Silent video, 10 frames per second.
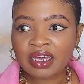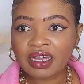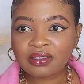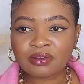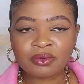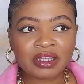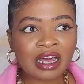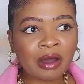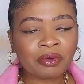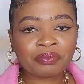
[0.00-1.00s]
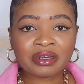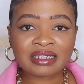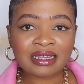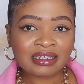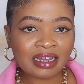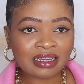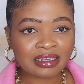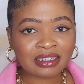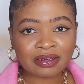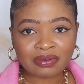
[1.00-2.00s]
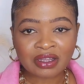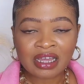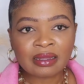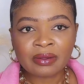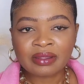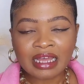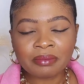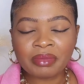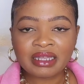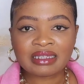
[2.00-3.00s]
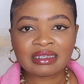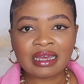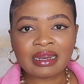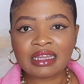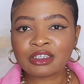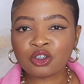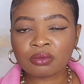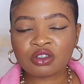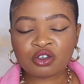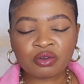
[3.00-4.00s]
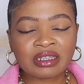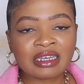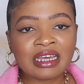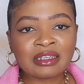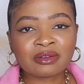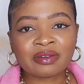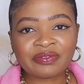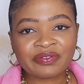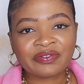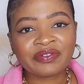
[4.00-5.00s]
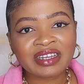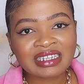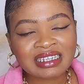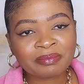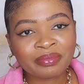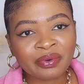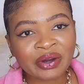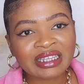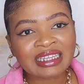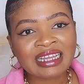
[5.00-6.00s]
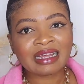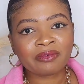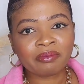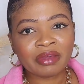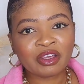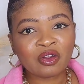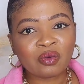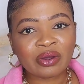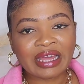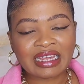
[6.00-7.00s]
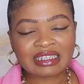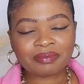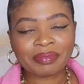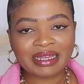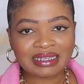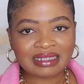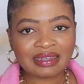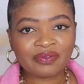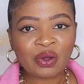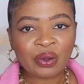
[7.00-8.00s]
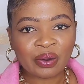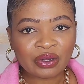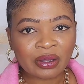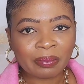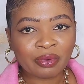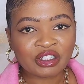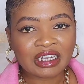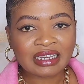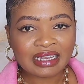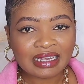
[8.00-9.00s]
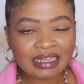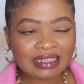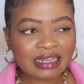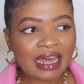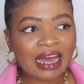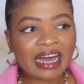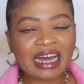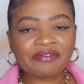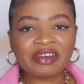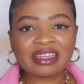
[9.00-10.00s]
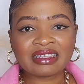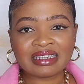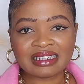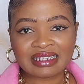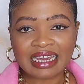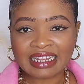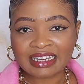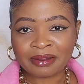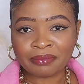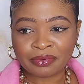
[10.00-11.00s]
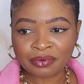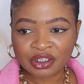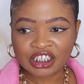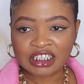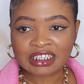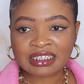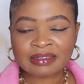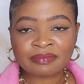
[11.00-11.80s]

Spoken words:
It has to do with how we present ourselves. That being said, let's jump straight into the first point that will make you look expensive on a budget is having designer brooches.